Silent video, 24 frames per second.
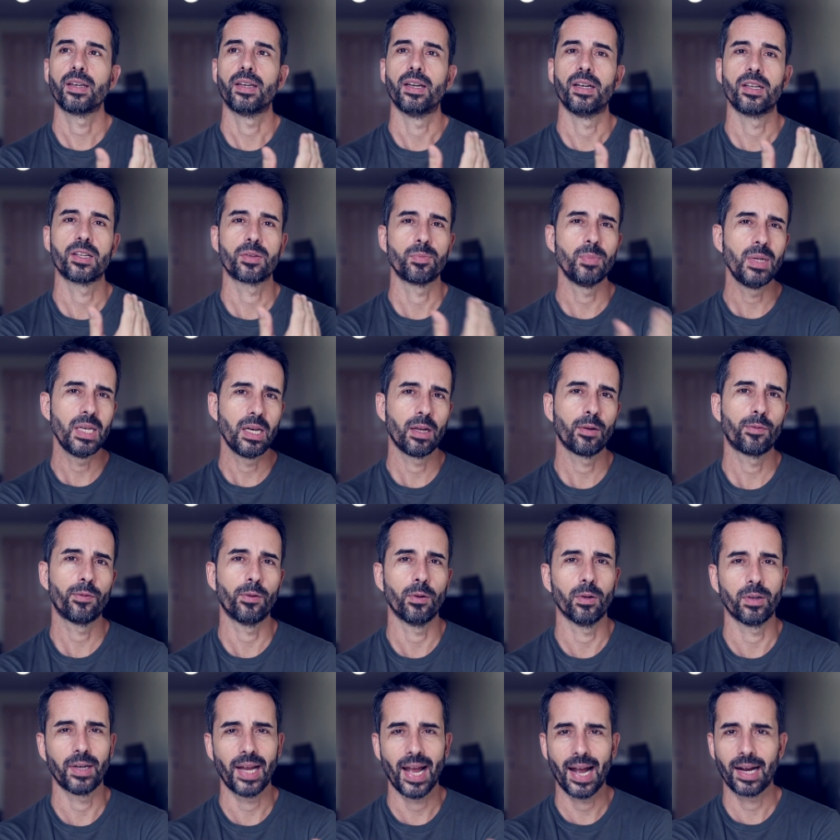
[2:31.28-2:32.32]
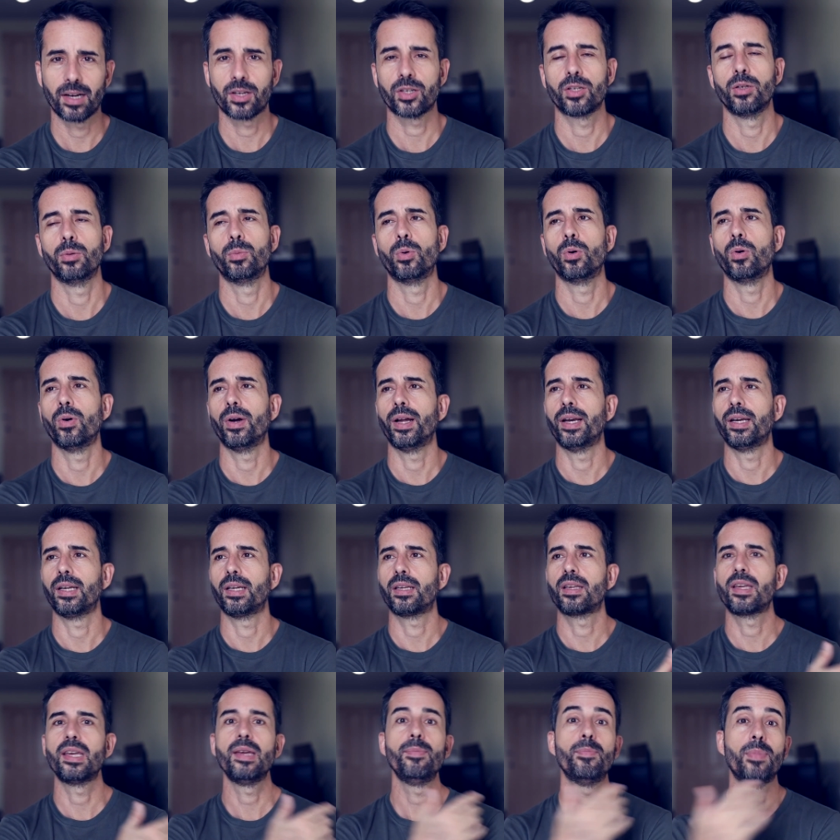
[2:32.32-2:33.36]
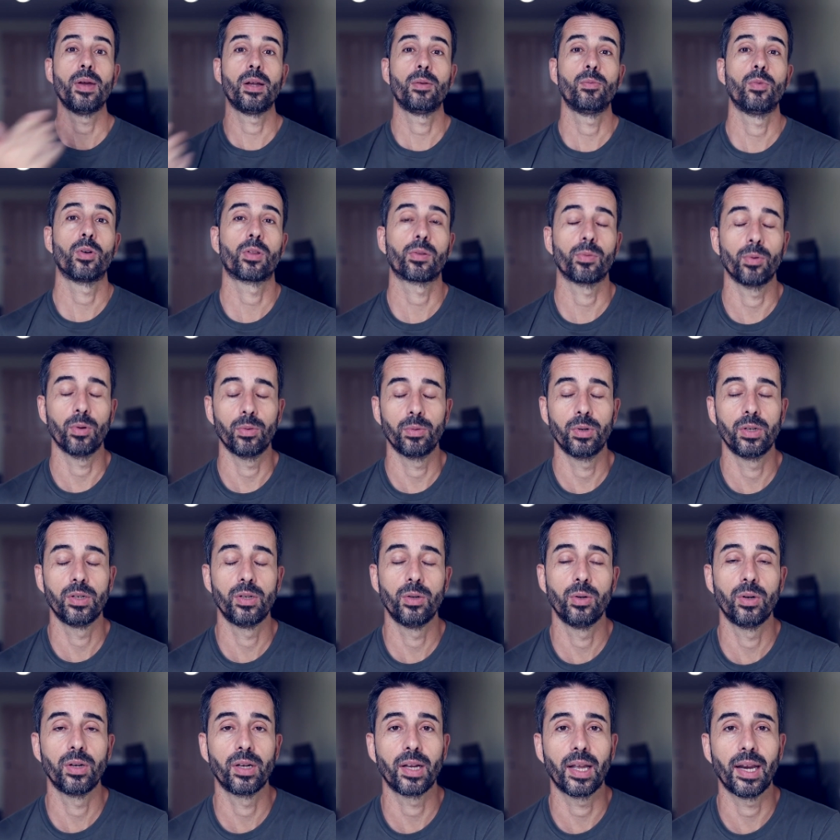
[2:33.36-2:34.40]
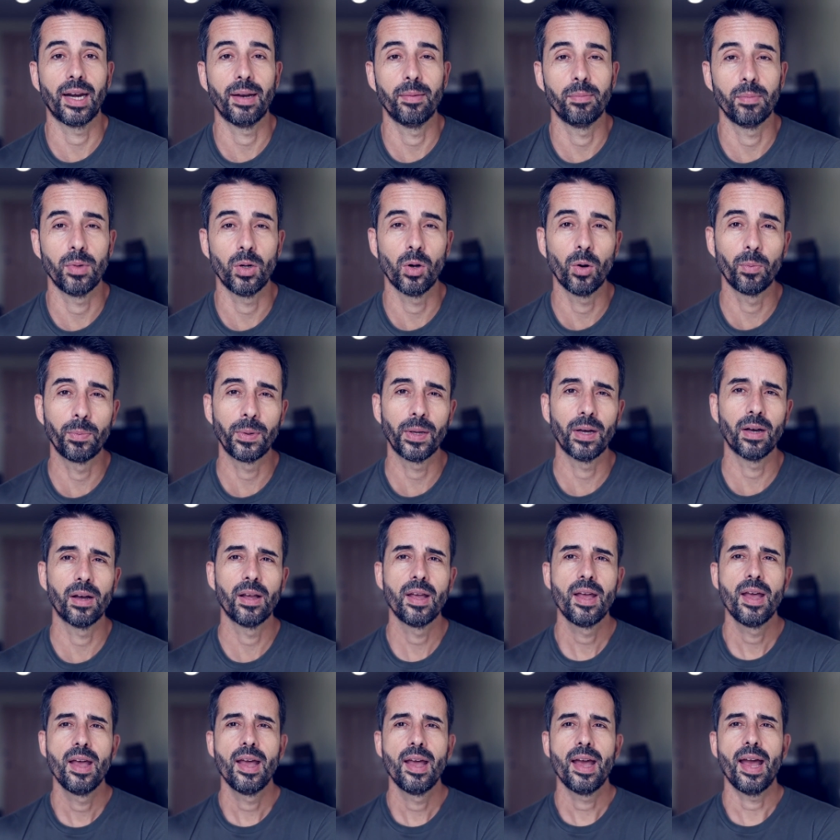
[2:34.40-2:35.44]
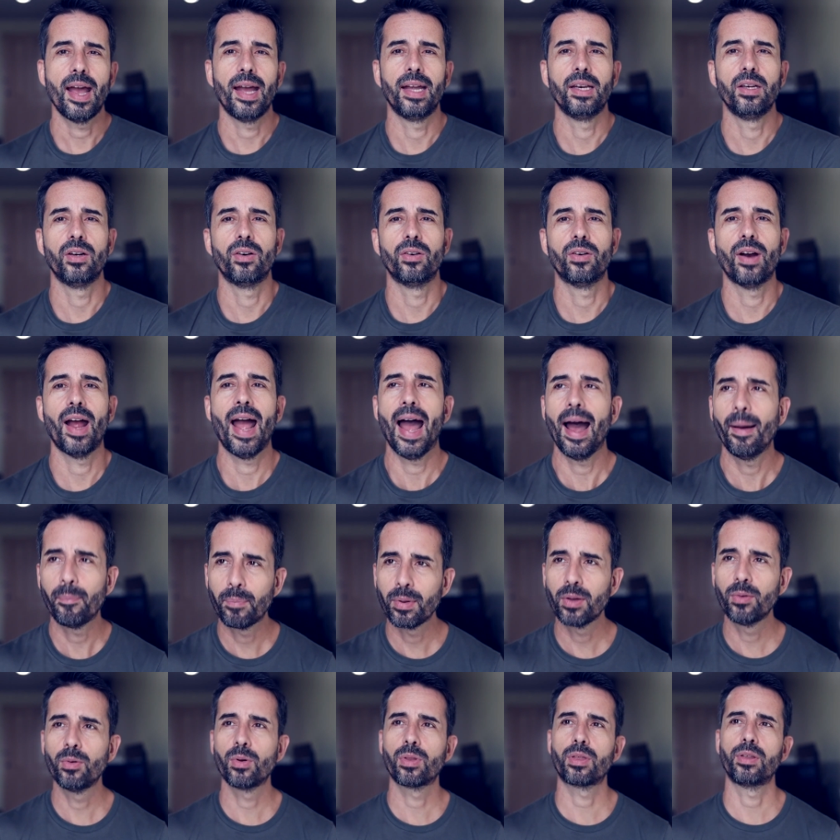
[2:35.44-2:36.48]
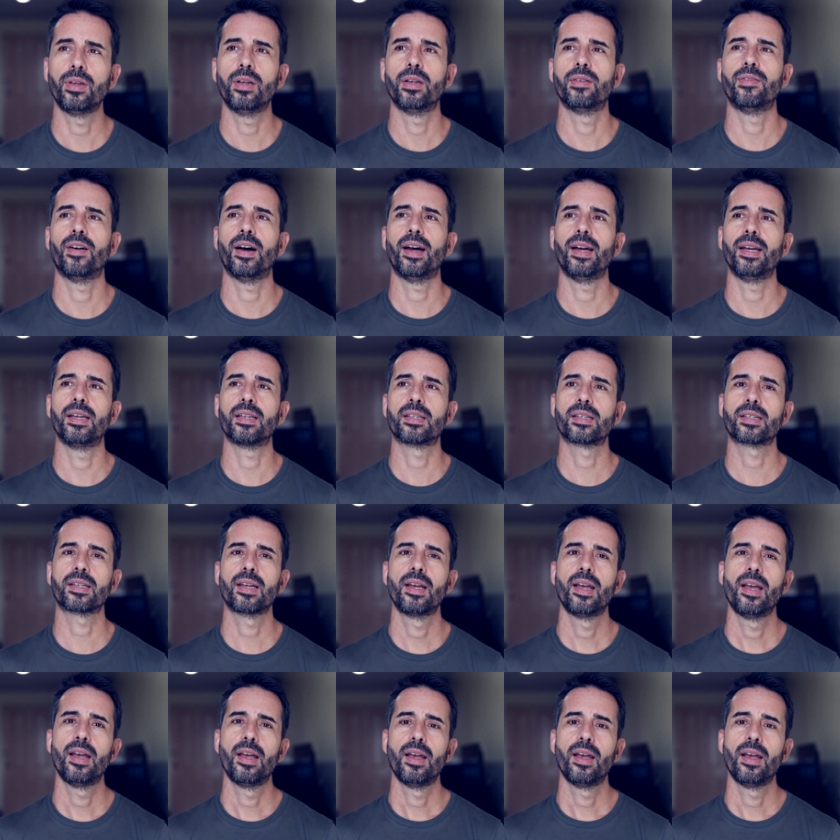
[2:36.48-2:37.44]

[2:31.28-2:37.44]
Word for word: is meaningful and actionable and in keeping with what we're doing at End Myopia, and you're happy with the advice,